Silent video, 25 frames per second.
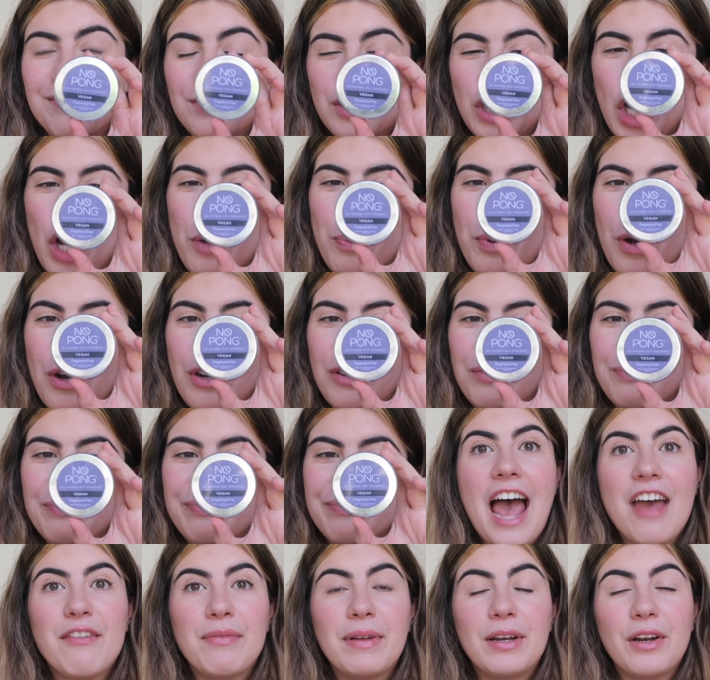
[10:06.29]
No pong.
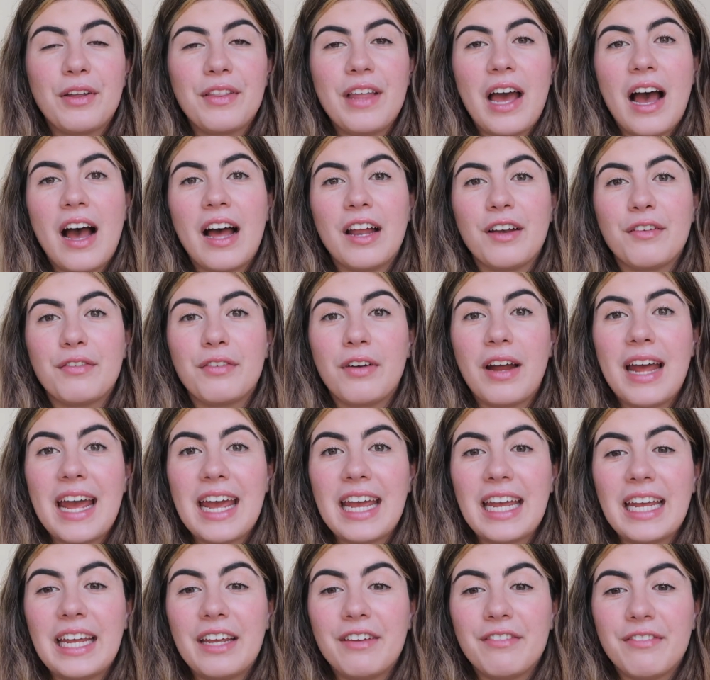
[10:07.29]
I've been on the hunt for
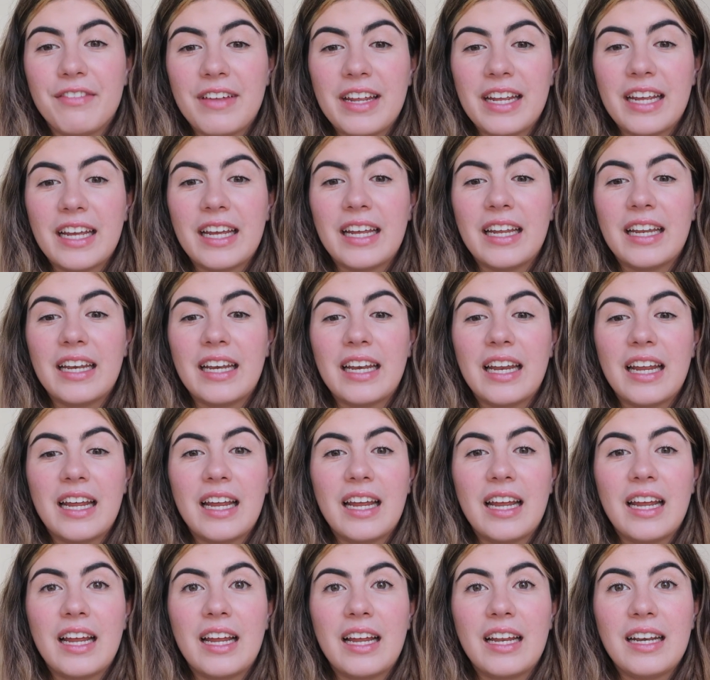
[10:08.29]
a vegan
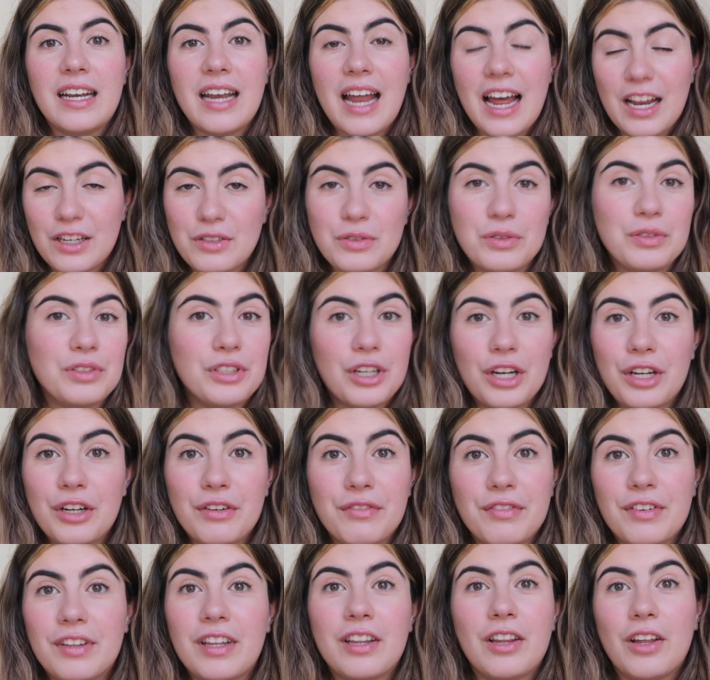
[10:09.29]
natural
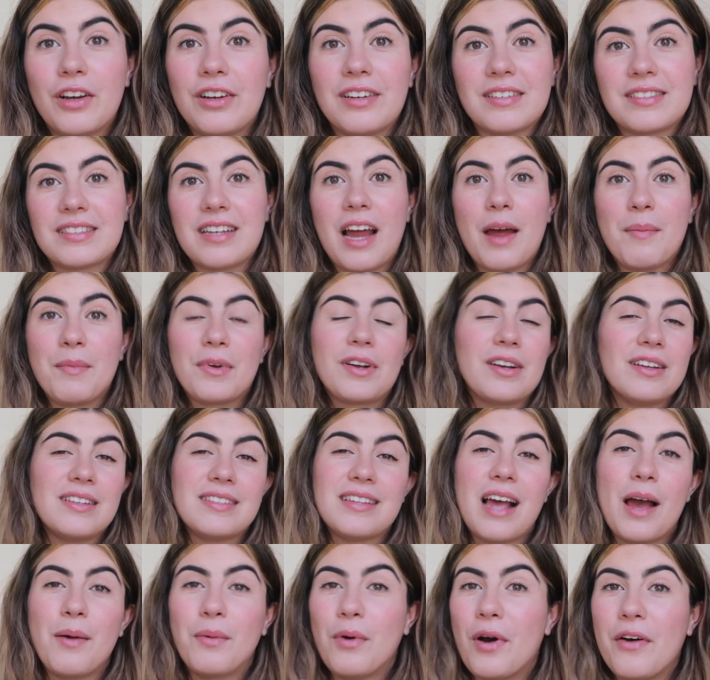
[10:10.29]
deodorant for the longest time because
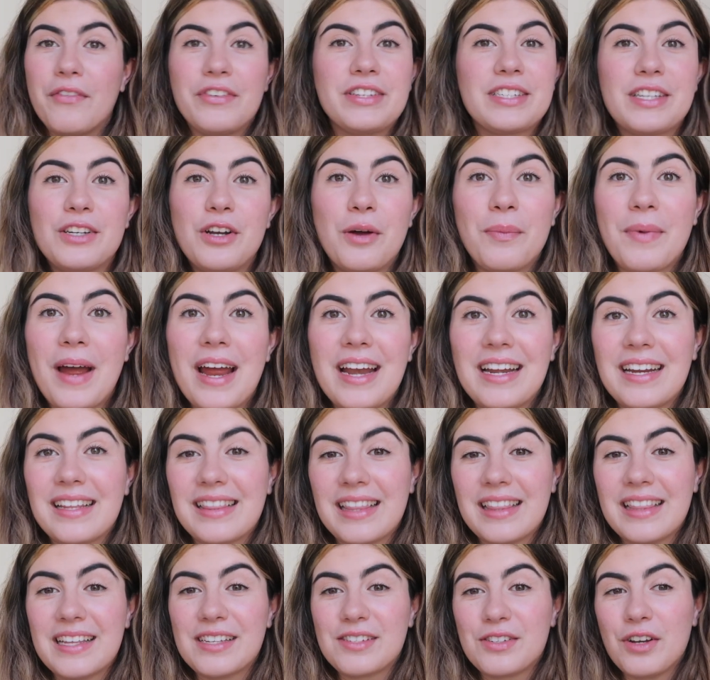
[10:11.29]
I will obviously not buy
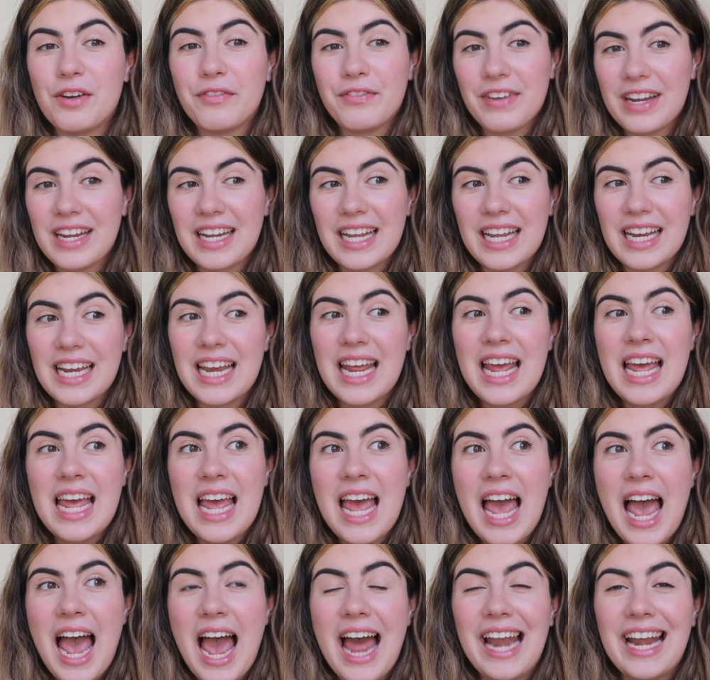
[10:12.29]
anything that's not vegan,
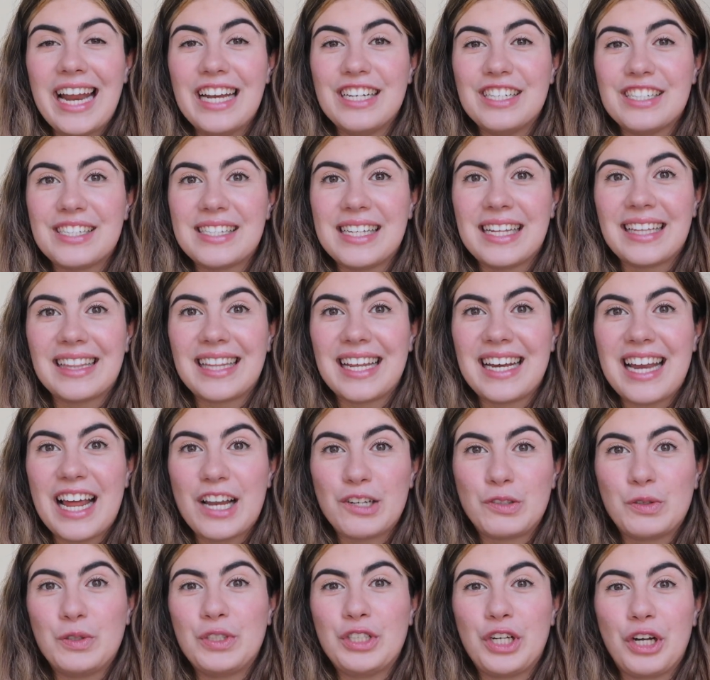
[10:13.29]
and I just think that
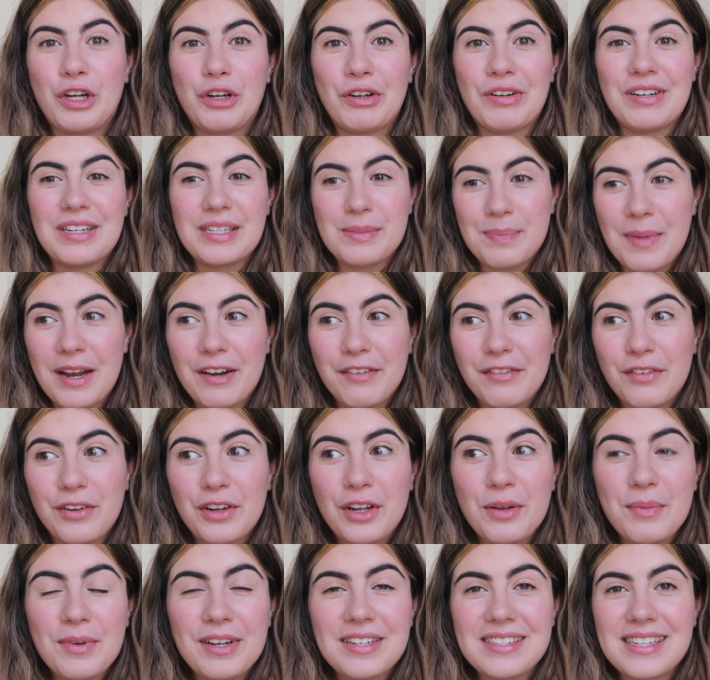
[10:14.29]
natural deodorant is better for
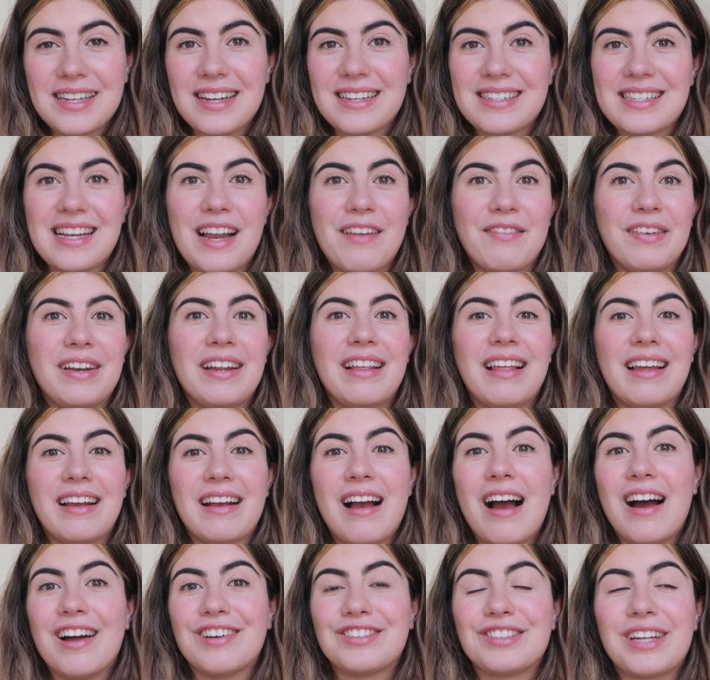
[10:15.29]
you because it doesn't have any like
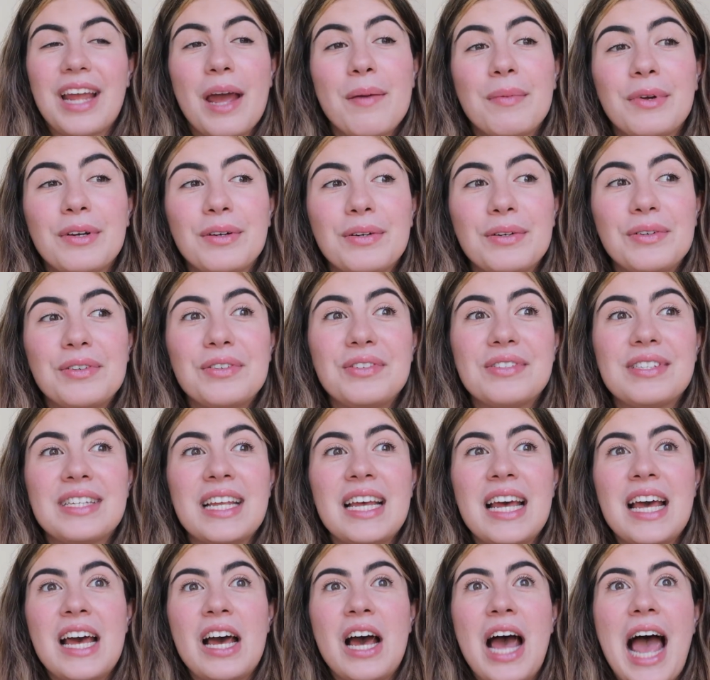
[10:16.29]
harsh chemicals
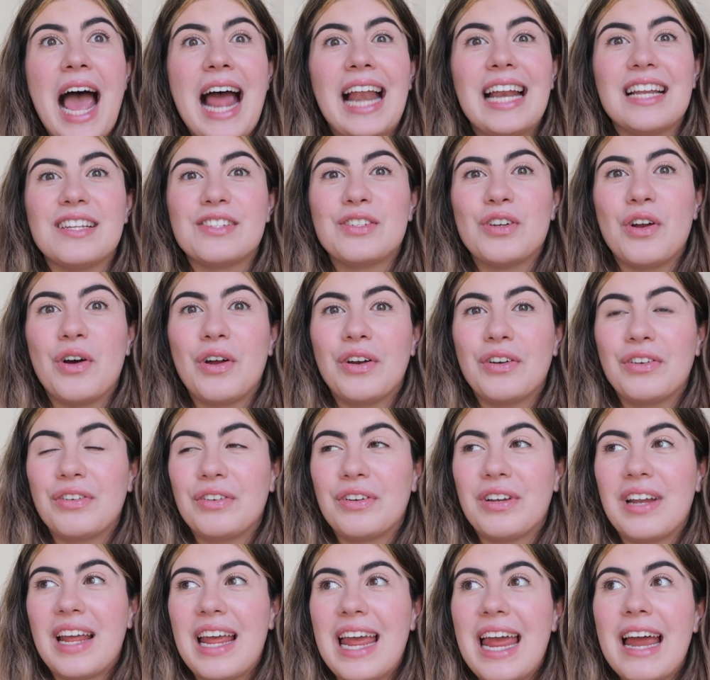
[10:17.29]
and it's not
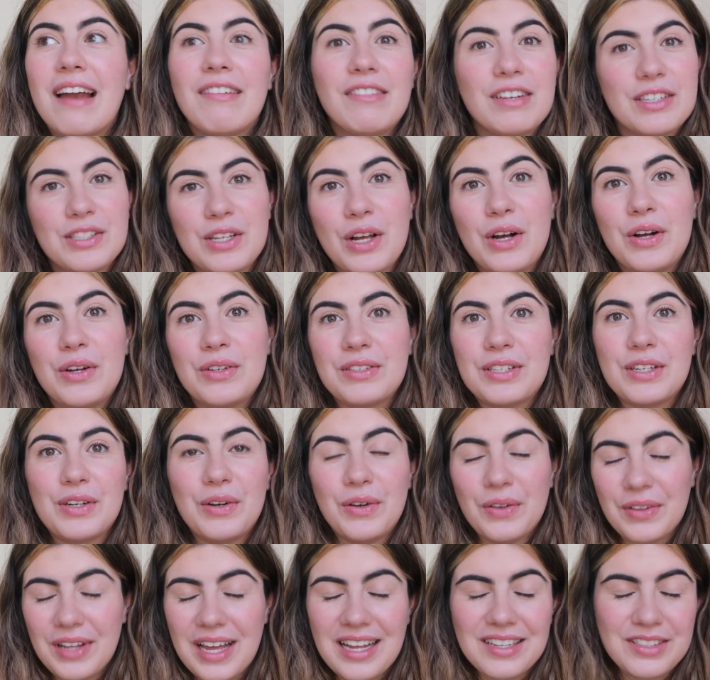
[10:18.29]
aerosols and
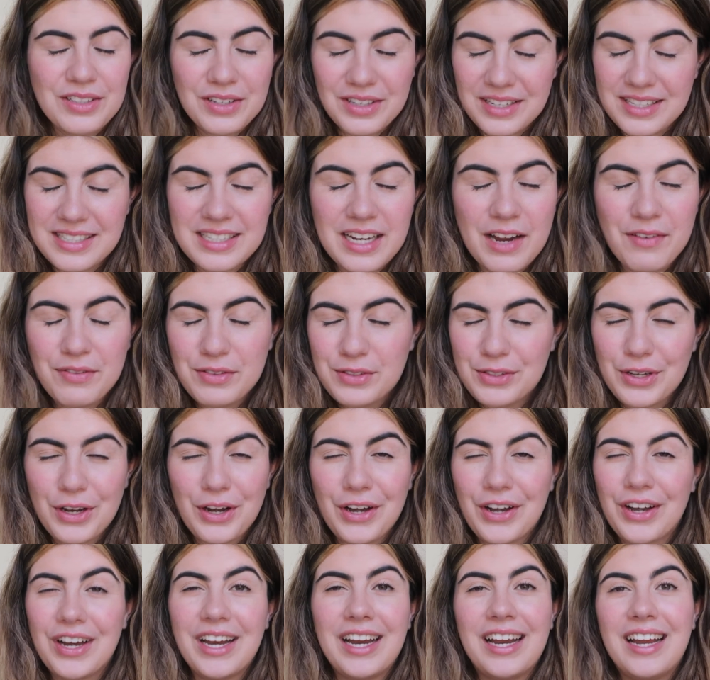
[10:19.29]
all that sort of stuff.
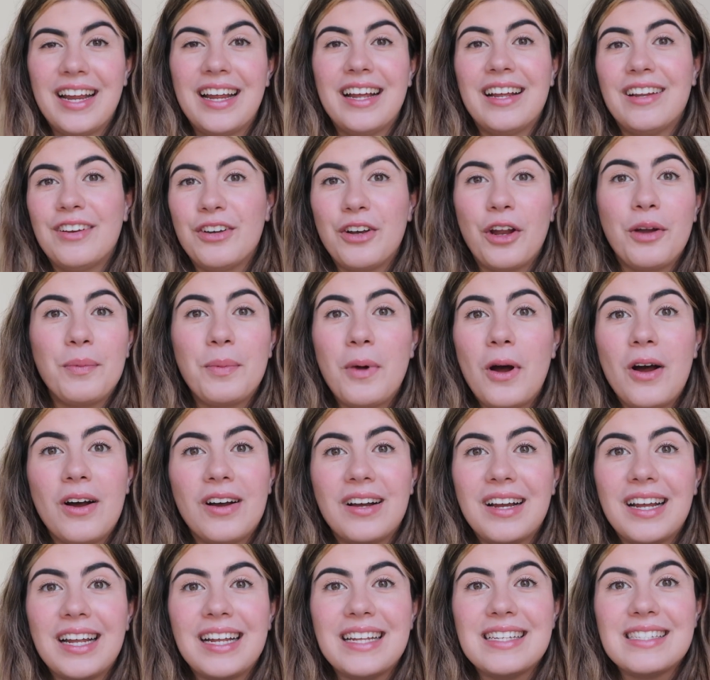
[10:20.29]
So no
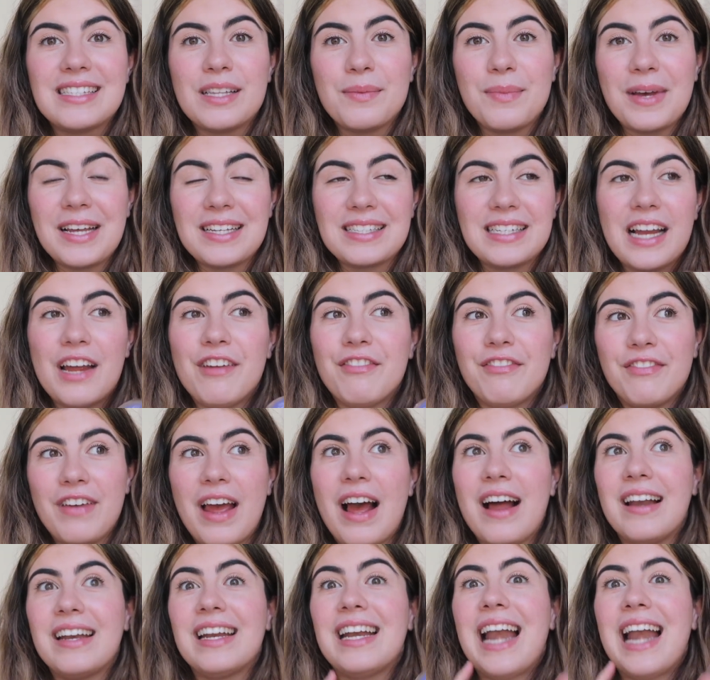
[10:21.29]
pong is the best I've found.